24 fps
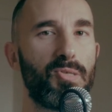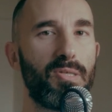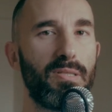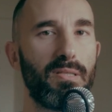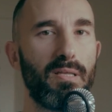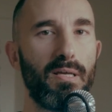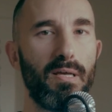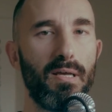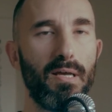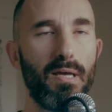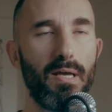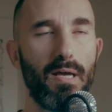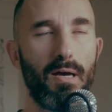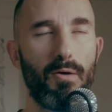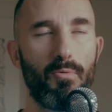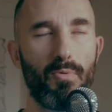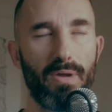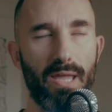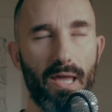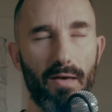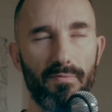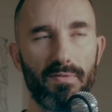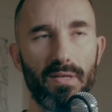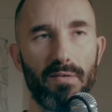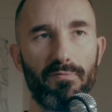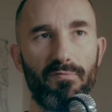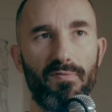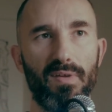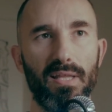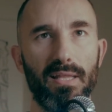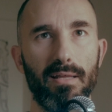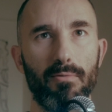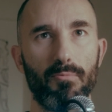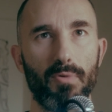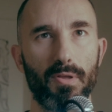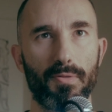And we have that
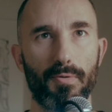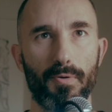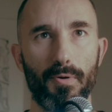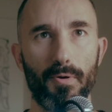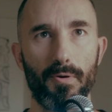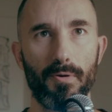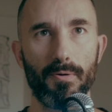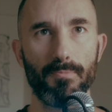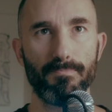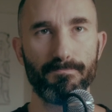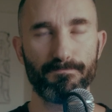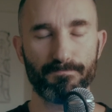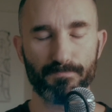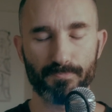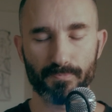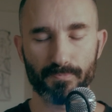feeling with her.